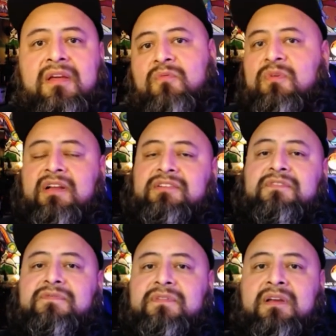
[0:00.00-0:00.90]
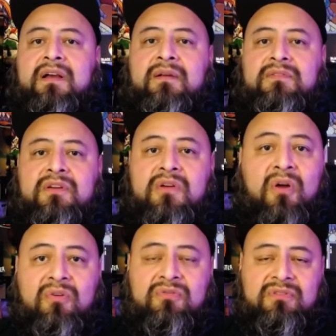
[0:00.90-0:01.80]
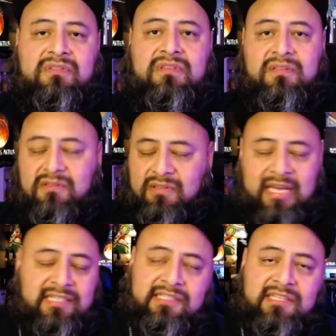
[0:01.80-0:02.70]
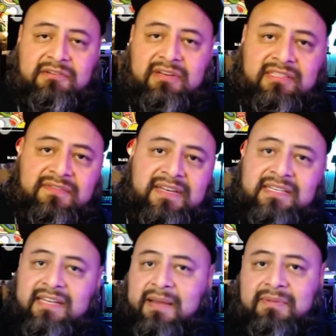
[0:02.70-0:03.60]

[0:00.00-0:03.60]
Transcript: want your uh, the goal to not just to cross the finish line,